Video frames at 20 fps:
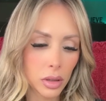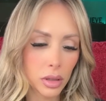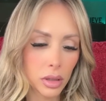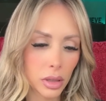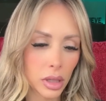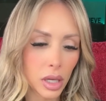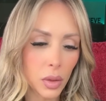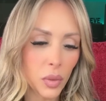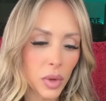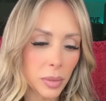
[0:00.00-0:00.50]

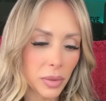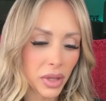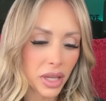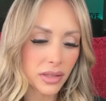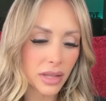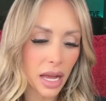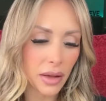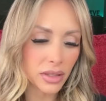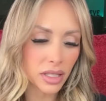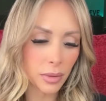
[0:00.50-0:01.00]
can we please
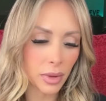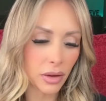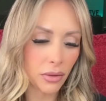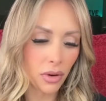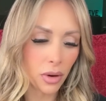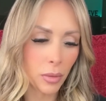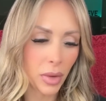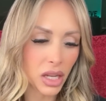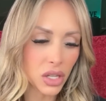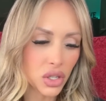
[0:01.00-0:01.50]
have some
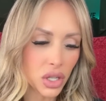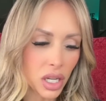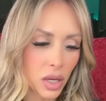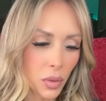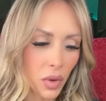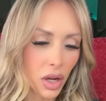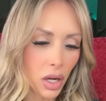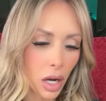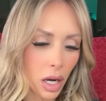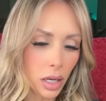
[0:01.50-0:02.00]
information in
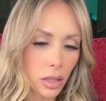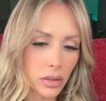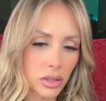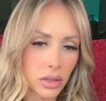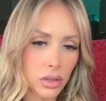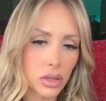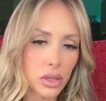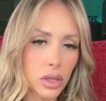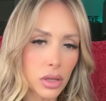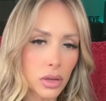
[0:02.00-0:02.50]
regards
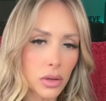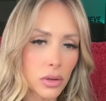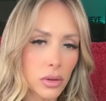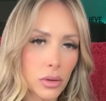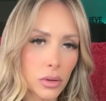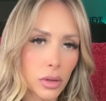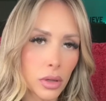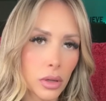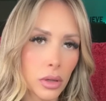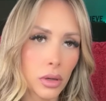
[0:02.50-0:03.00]
to
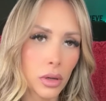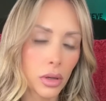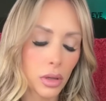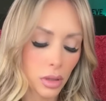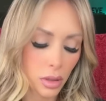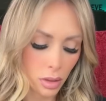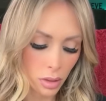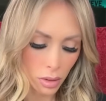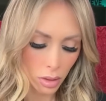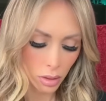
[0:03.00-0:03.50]

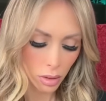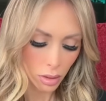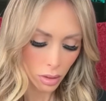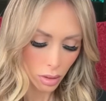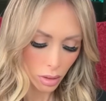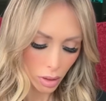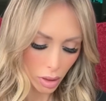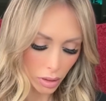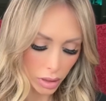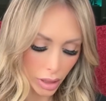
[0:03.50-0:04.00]

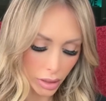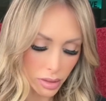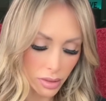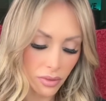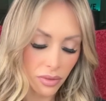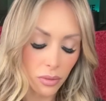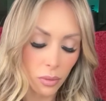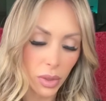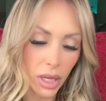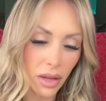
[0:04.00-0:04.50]
the collective?
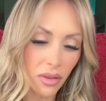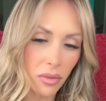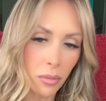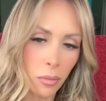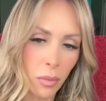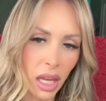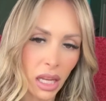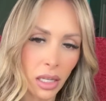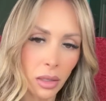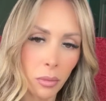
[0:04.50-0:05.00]
We have
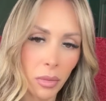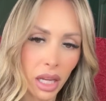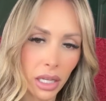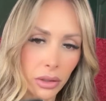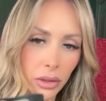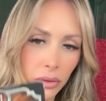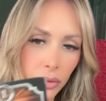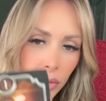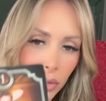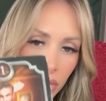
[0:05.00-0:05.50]
main
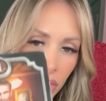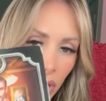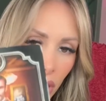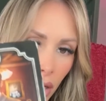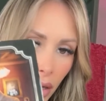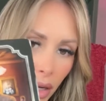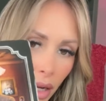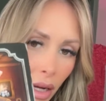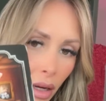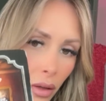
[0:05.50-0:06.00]
male, first
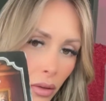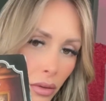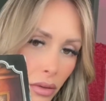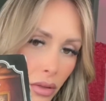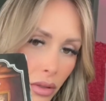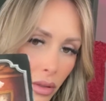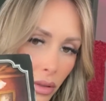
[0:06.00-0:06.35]
card out.